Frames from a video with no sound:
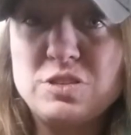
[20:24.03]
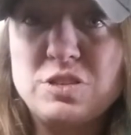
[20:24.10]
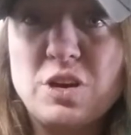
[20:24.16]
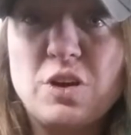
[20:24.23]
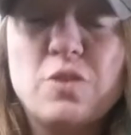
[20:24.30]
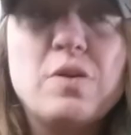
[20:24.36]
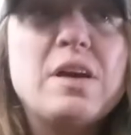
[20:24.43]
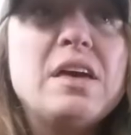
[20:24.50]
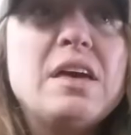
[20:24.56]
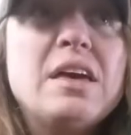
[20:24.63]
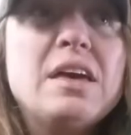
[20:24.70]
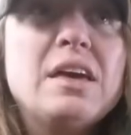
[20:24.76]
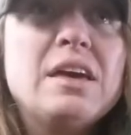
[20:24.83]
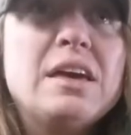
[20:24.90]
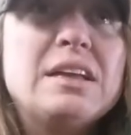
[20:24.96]
So
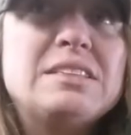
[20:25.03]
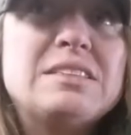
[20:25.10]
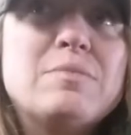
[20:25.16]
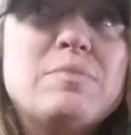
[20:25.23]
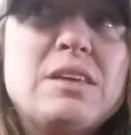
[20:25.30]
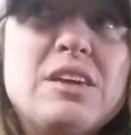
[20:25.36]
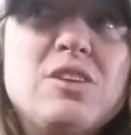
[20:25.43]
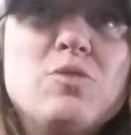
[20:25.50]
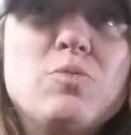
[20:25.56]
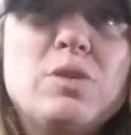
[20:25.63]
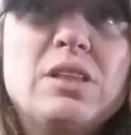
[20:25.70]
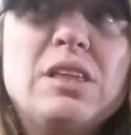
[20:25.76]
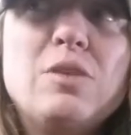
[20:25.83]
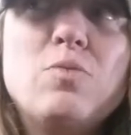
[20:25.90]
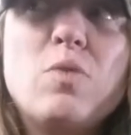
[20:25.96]
it's something you
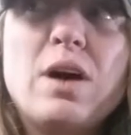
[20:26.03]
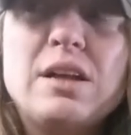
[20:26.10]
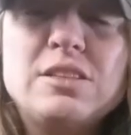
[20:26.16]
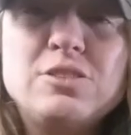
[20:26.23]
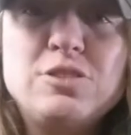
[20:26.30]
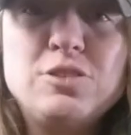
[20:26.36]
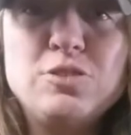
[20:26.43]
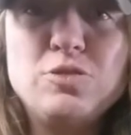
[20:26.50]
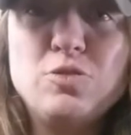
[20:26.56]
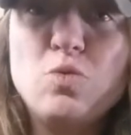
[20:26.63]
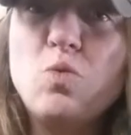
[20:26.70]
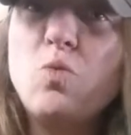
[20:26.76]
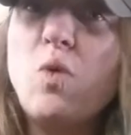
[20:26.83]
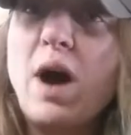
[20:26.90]
really want to